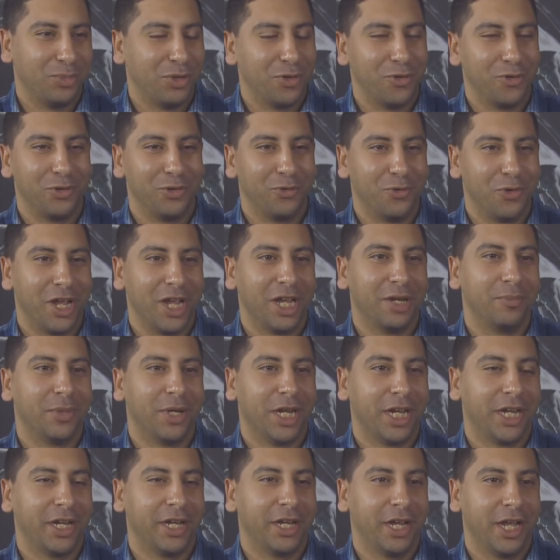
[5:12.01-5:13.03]
blown away
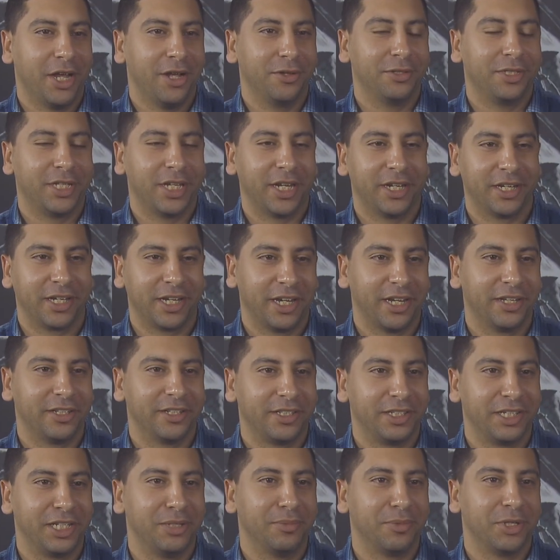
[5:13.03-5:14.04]
by how dedicated
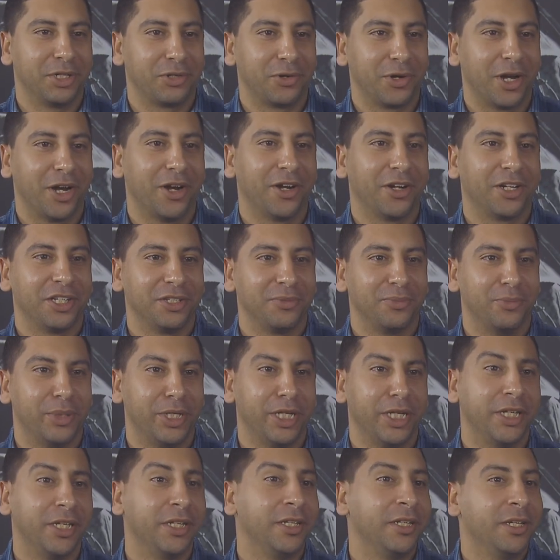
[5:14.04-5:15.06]
the team at Treyarch has
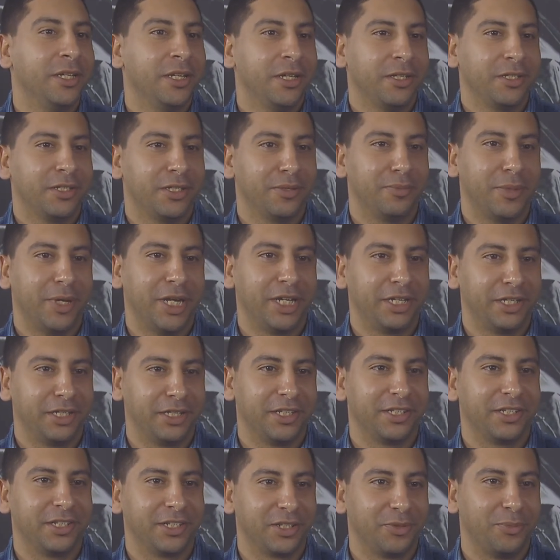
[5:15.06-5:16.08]
been to making
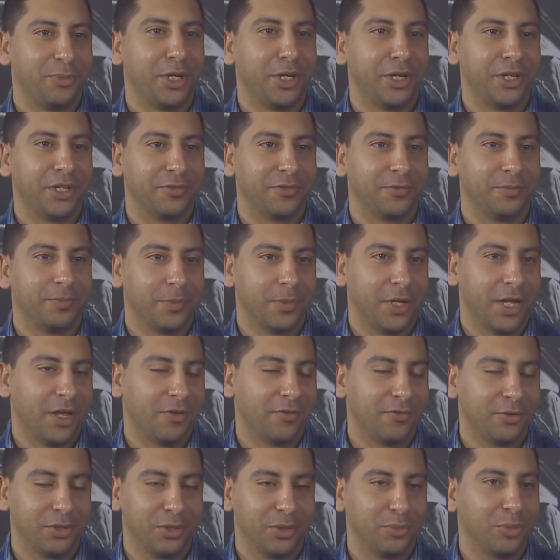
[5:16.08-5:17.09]
this experience
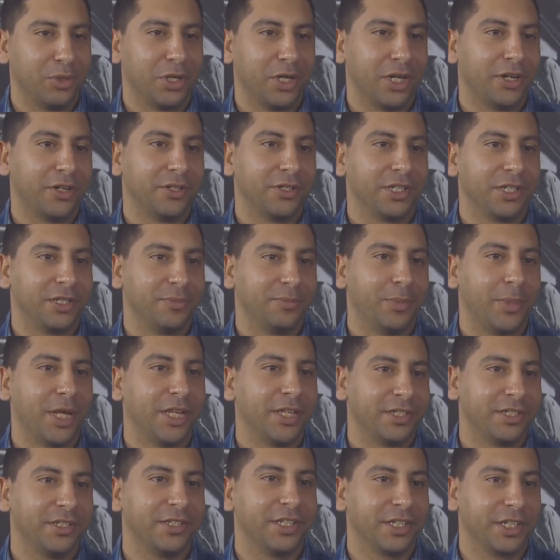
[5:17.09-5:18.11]
for the players as
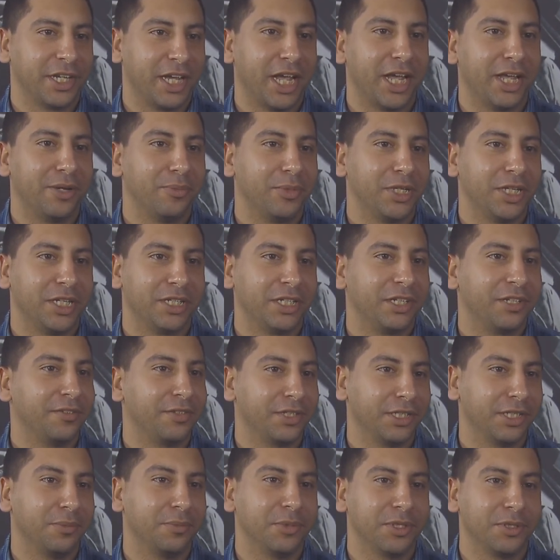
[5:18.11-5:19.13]
best as it can be and
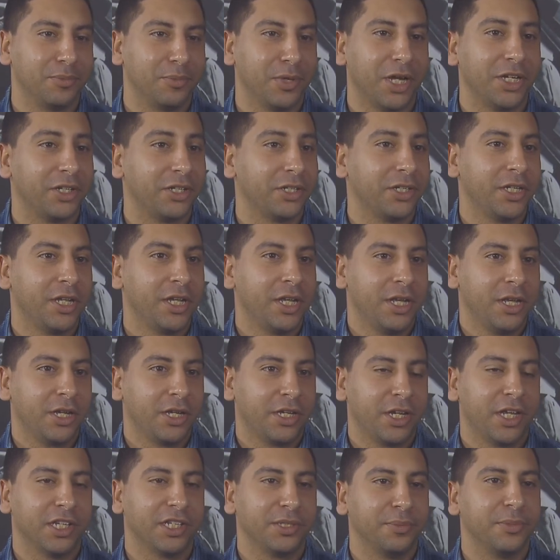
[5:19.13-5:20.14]
giving them as much
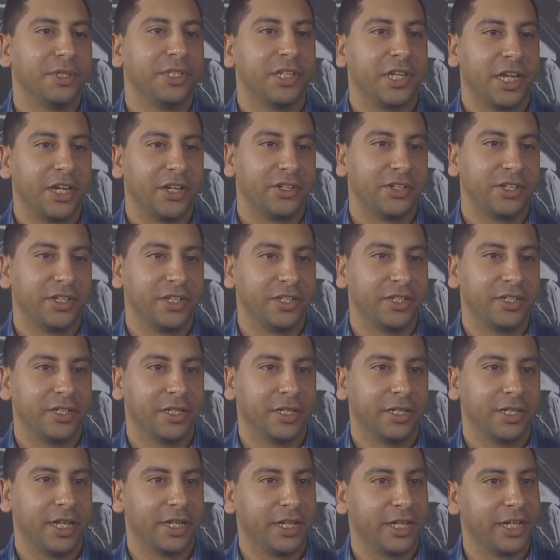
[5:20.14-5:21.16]
customization
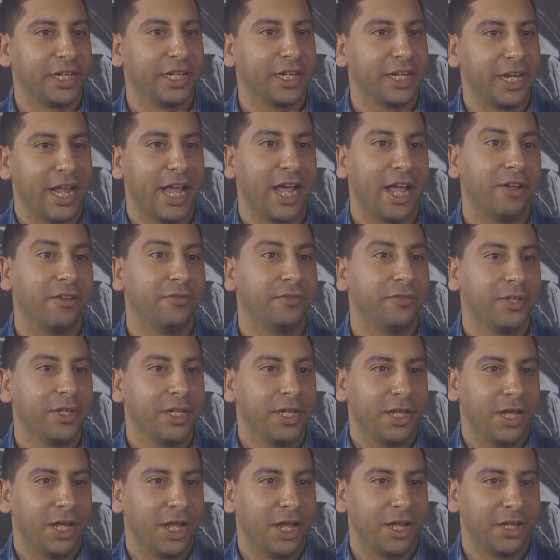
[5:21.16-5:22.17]
that they can have.
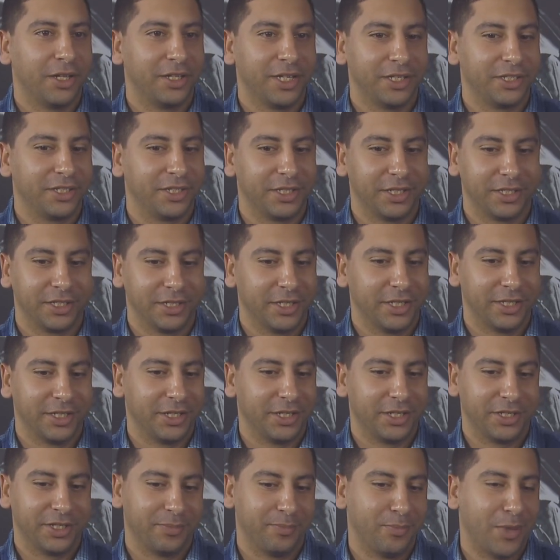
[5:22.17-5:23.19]

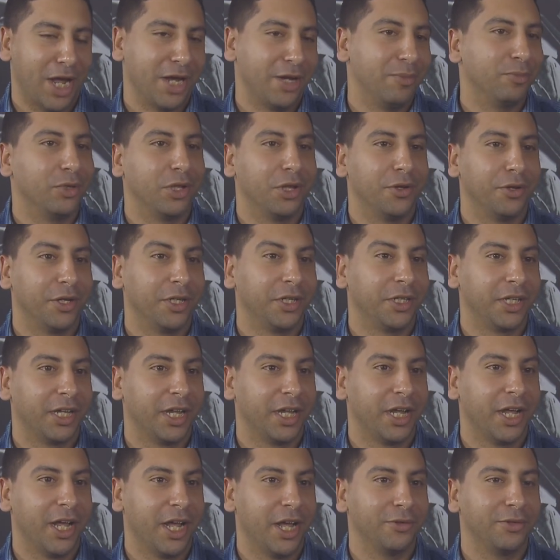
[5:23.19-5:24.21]
It's just mind-blowing
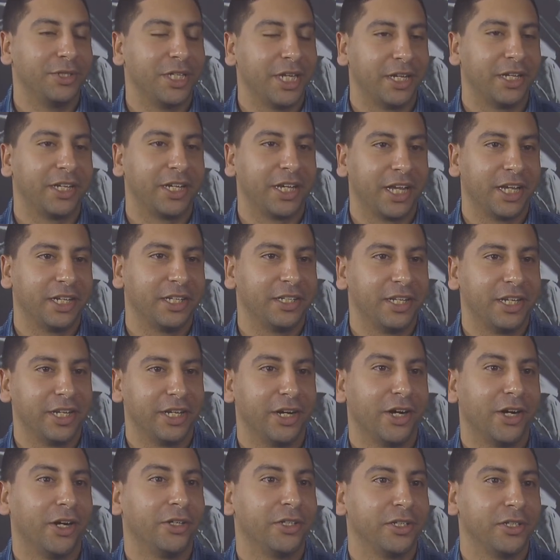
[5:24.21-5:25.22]
how dedicated
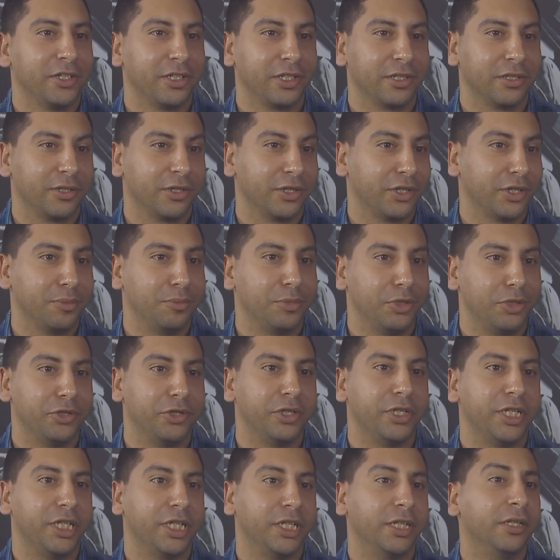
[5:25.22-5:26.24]
they are to their
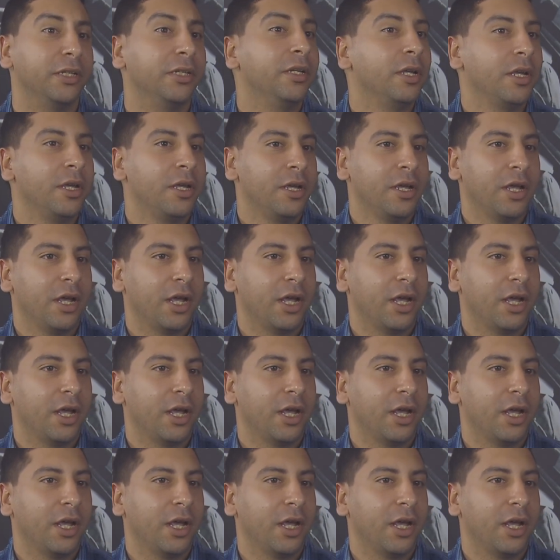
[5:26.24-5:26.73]
community and